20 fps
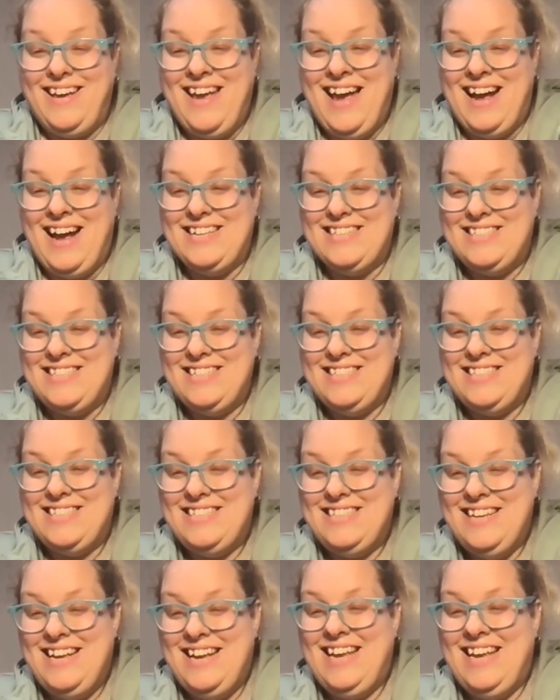Yes, it's
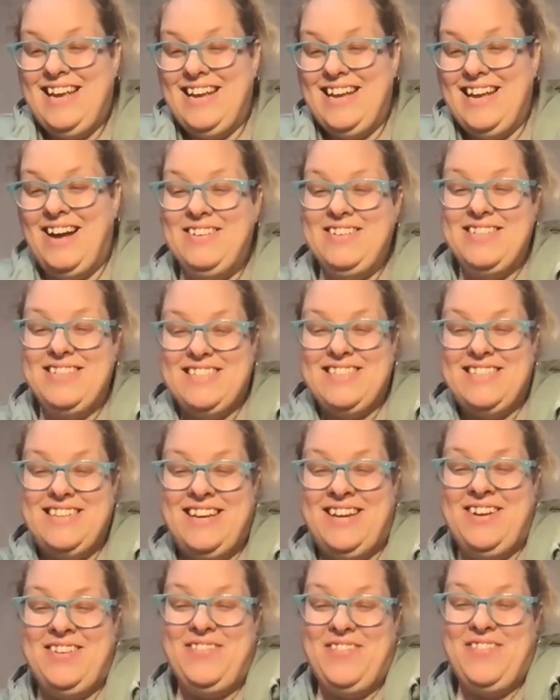sneaky. I was just
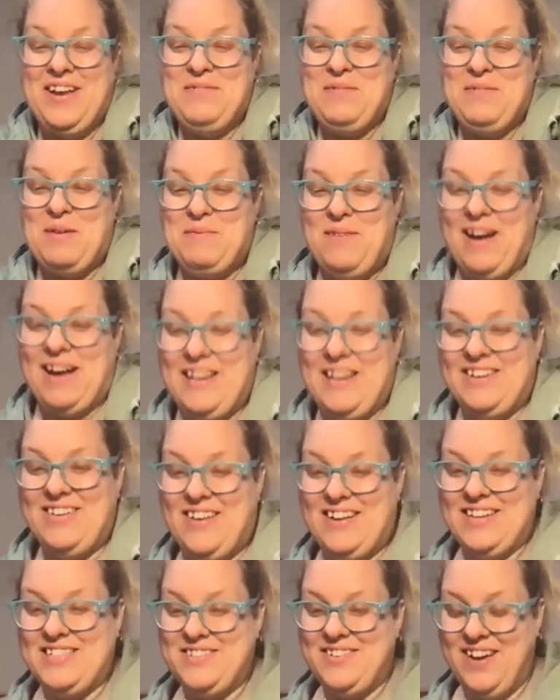reading my mind here,
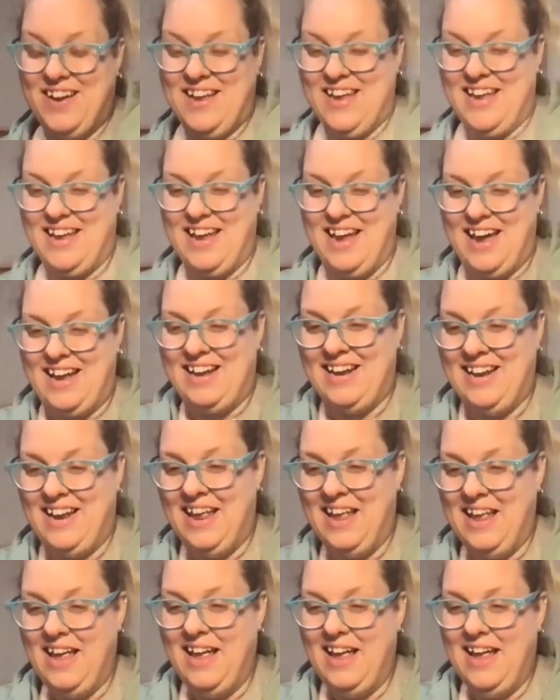like tricky, and
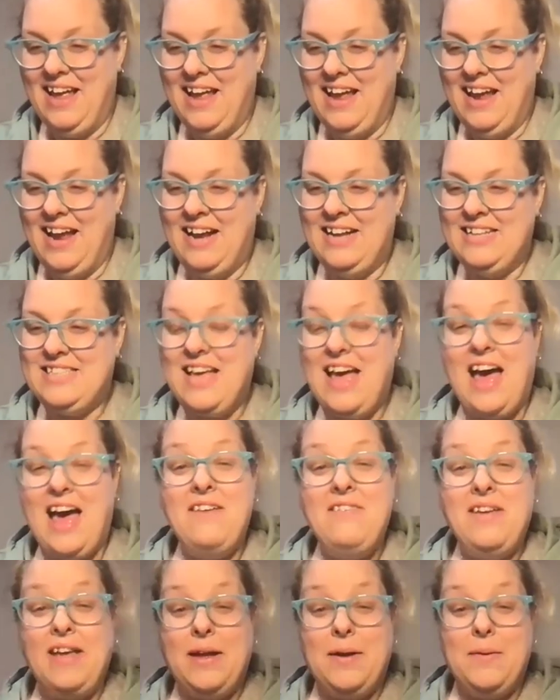it's
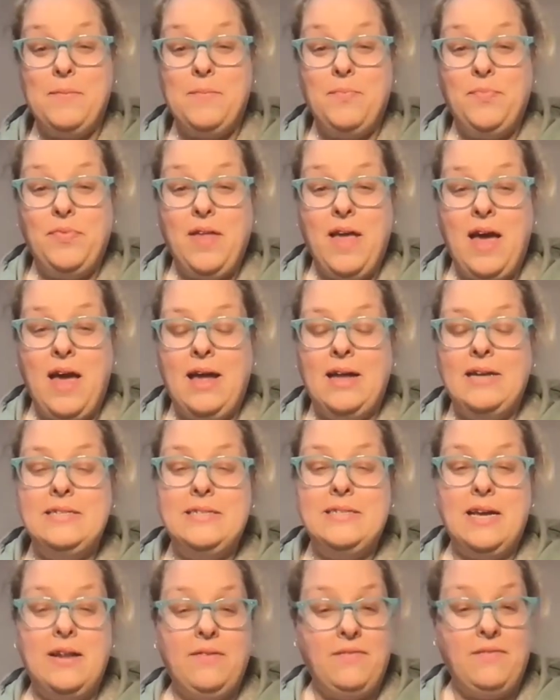heavy, and
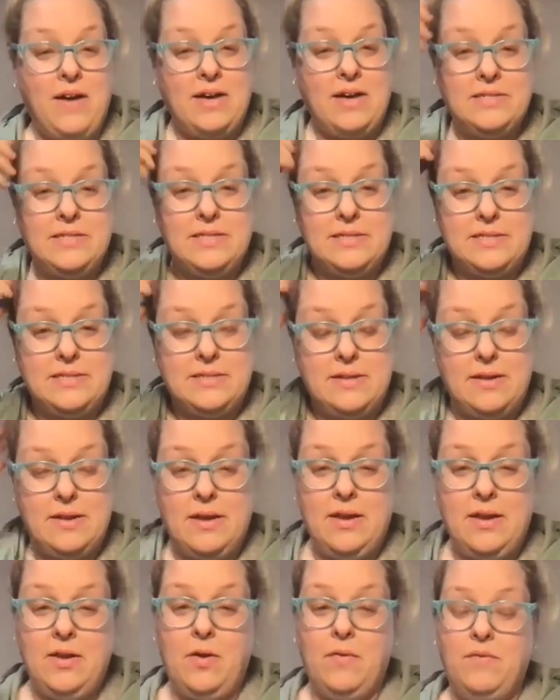it affects us,
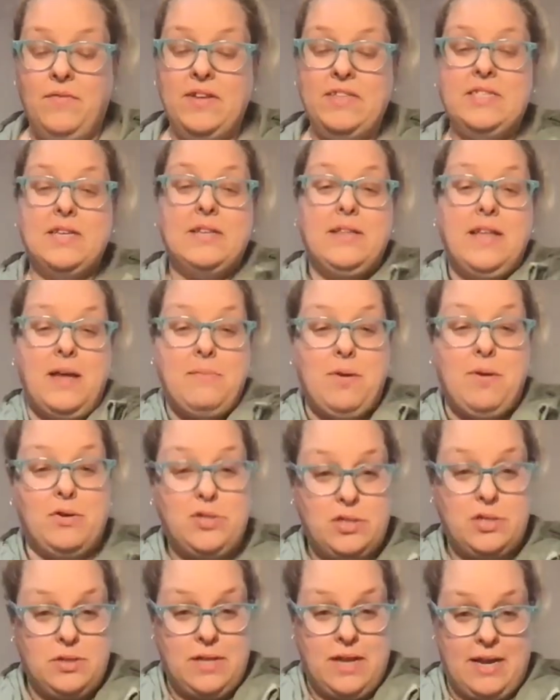physically,
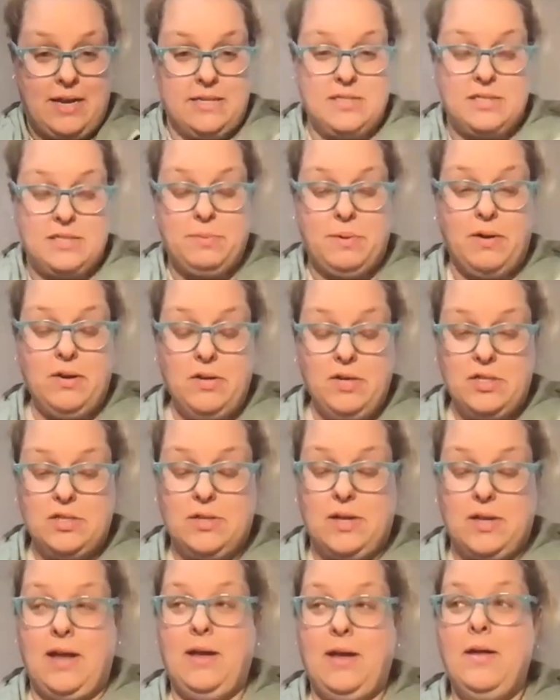emotionally, and
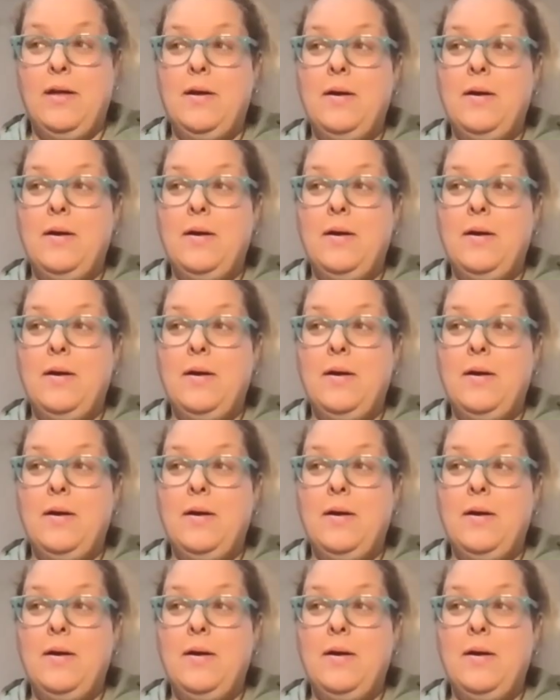spiritually.